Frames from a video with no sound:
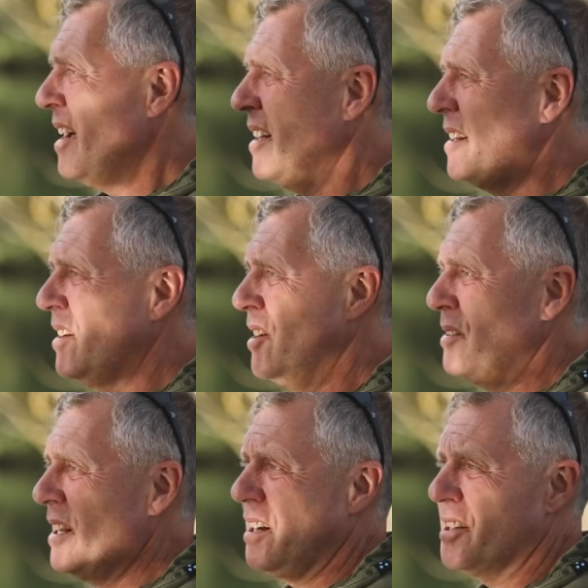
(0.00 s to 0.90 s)
And
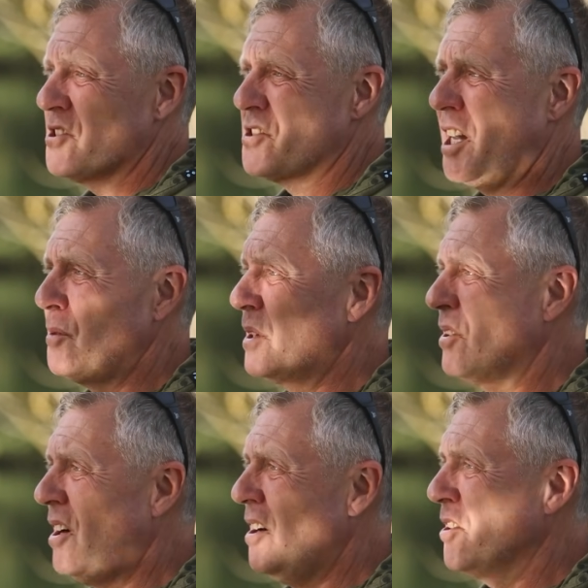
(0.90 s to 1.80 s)
then I can just keep an
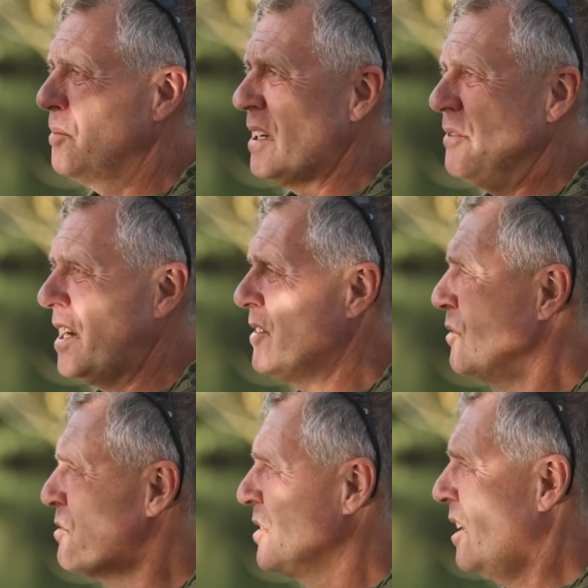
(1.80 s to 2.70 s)
eye on them, and if they
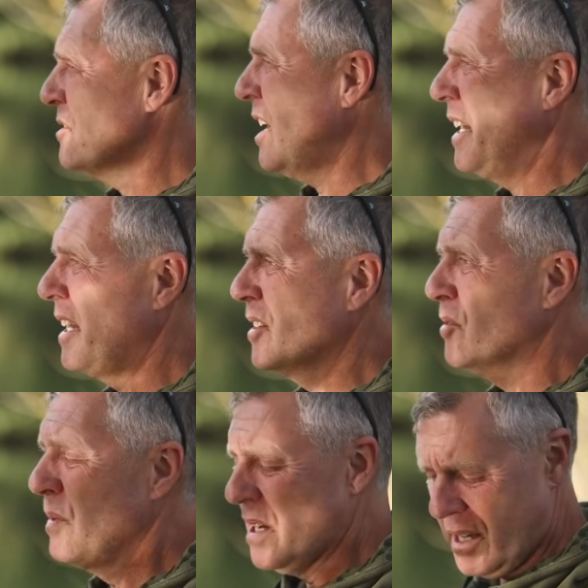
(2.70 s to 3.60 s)
do start taking
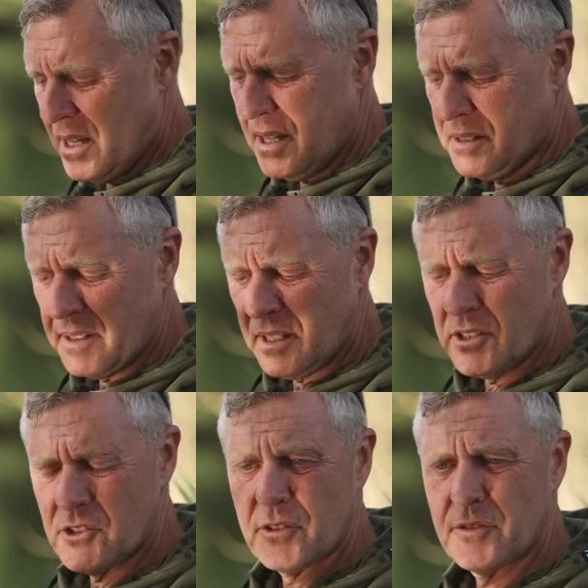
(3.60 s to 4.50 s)
them, then I
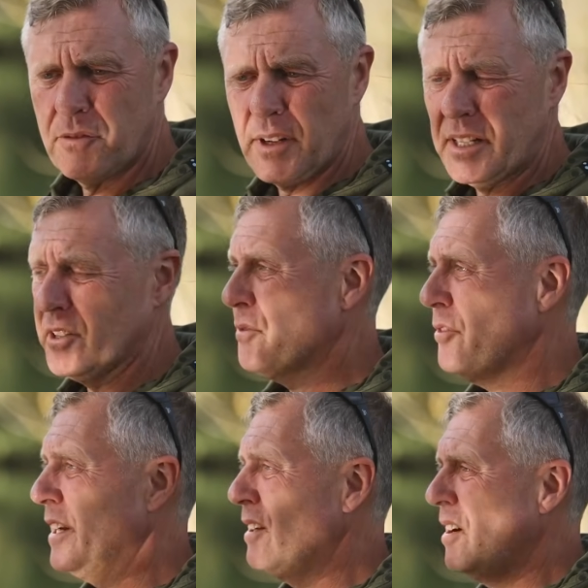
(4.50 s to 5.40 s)
can just flick this
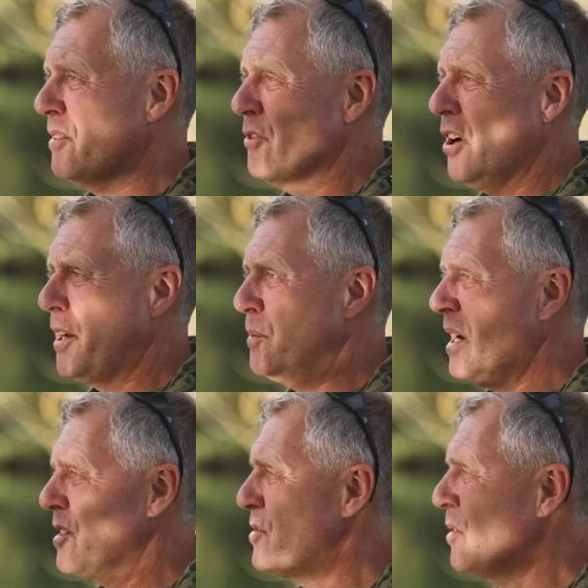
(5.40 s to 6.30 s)
free line right in
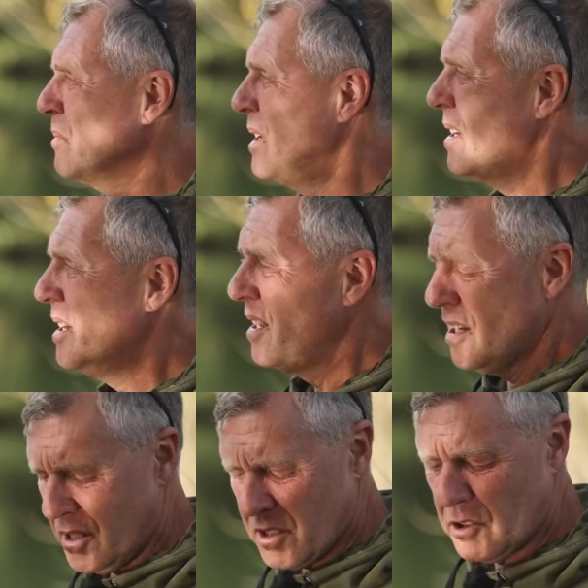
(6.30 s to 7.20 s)
amongst them.
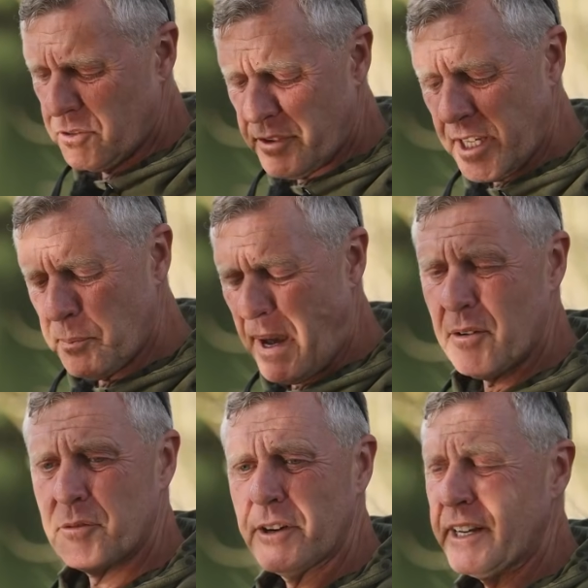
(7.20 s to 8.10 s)
A good thing
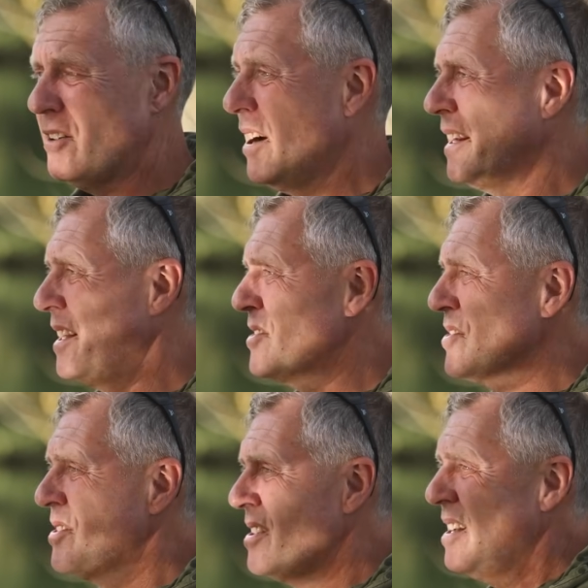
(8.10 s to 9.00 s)
about free line is